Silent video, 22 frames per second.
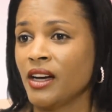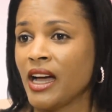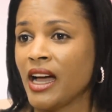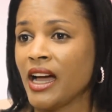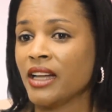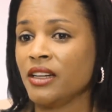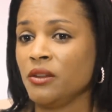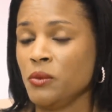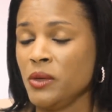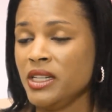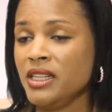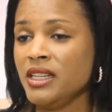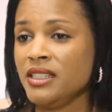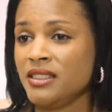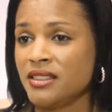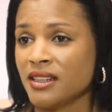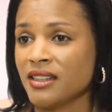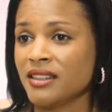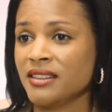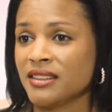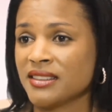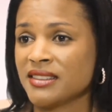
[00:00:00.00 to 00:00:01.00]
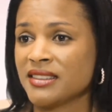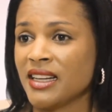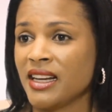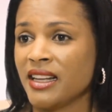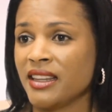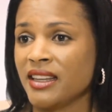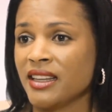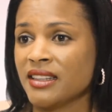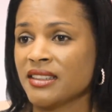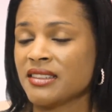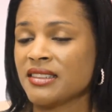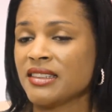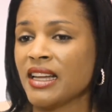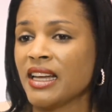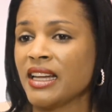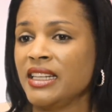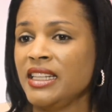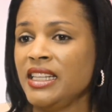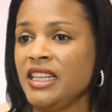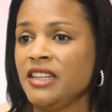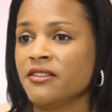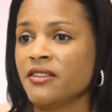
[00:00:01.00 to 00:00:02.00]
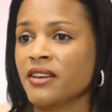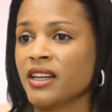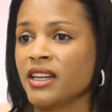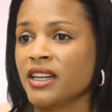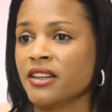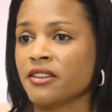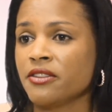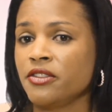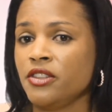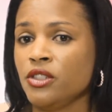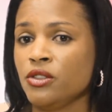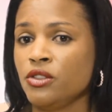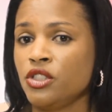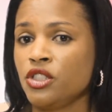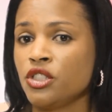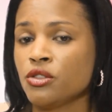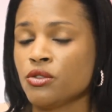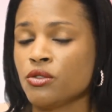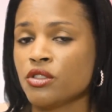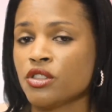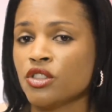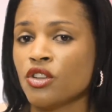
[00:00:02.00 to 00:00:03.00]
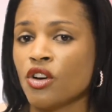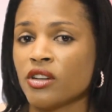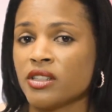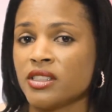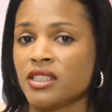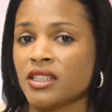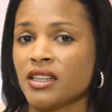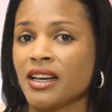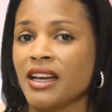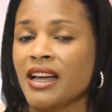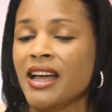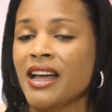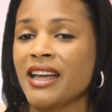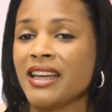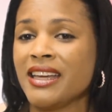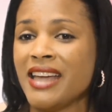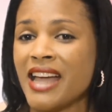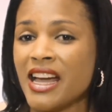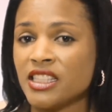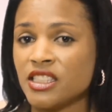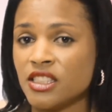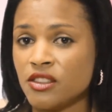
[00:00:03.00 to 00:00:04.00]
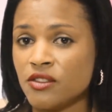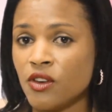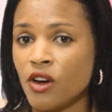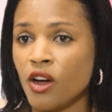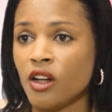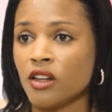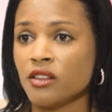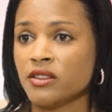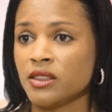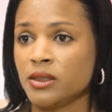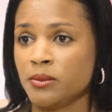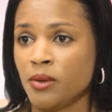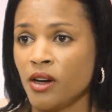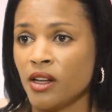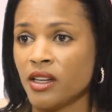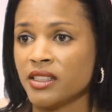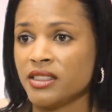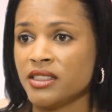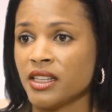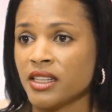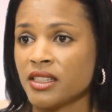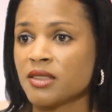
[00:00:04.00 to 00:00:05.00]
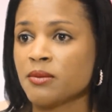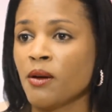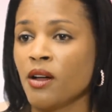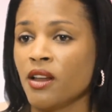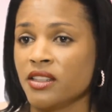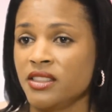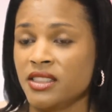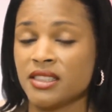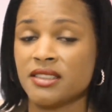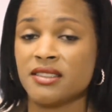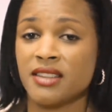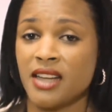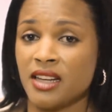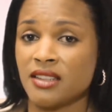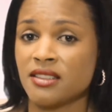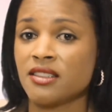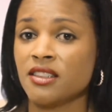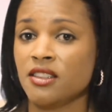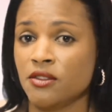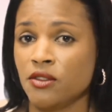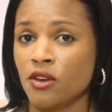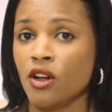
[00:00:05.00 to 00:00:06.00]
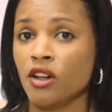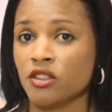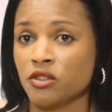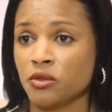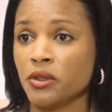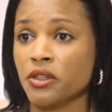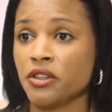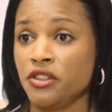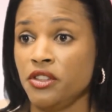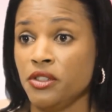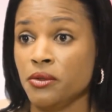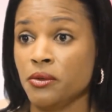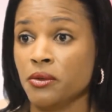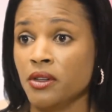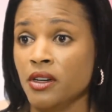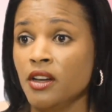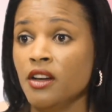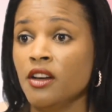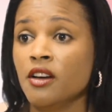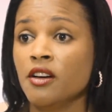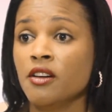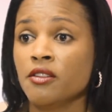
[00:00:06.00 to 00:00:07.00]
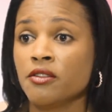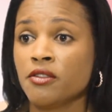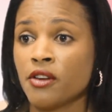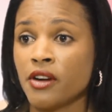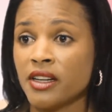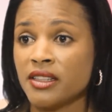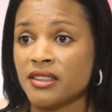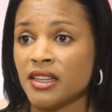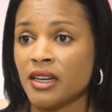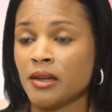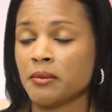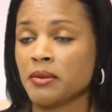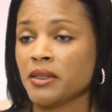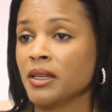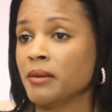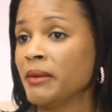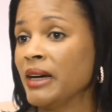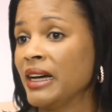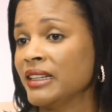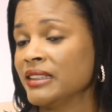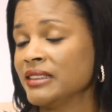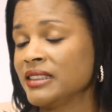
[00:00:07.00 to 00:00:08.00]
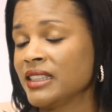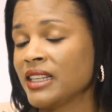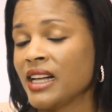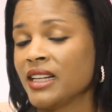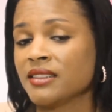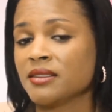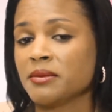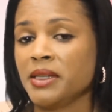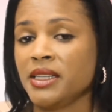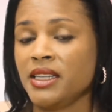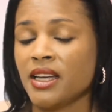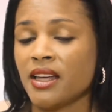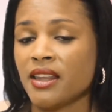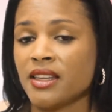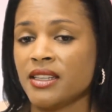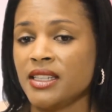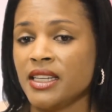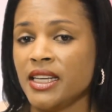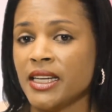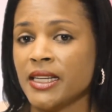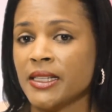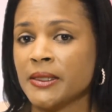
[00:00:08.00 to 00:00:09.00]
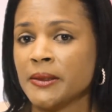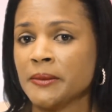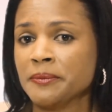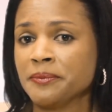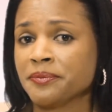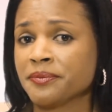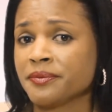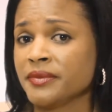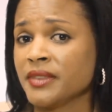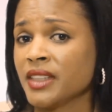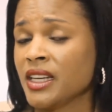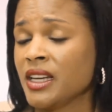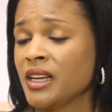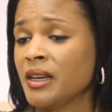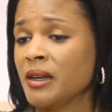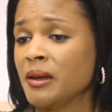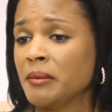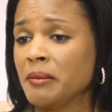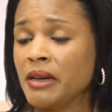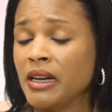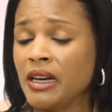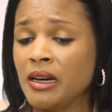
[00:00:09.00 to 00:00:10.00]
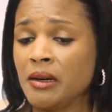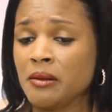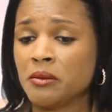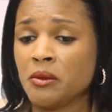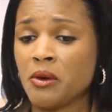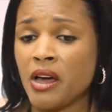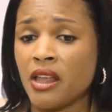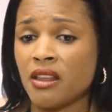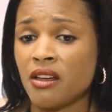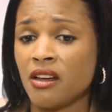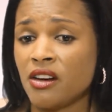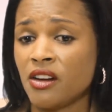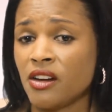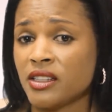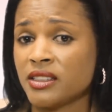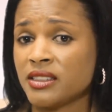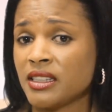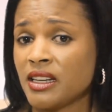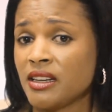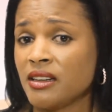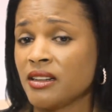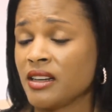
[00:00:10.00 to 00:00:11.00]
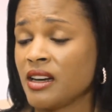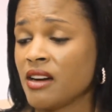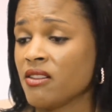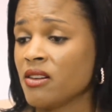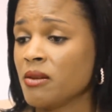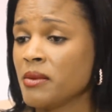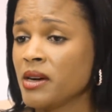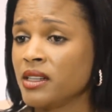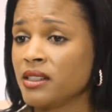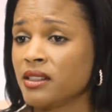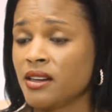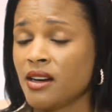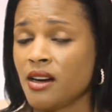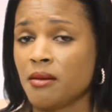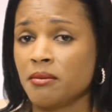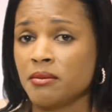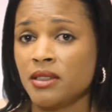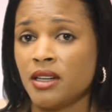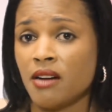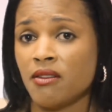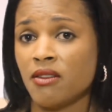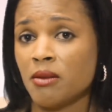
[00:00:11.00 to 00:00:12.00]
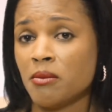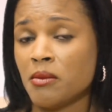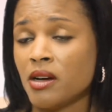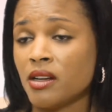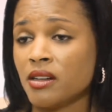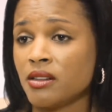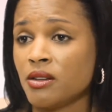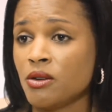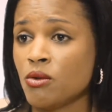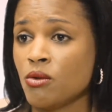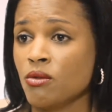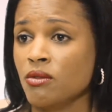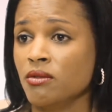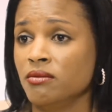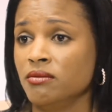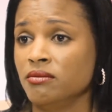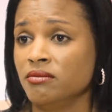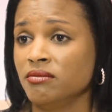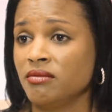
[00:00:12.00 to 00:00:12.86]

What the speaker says: And we need to understand this. And even if you choose not to get involved in politics, politics gets involved with you. For example, a man tells me the other day, ma'am, whether or not government come, government go,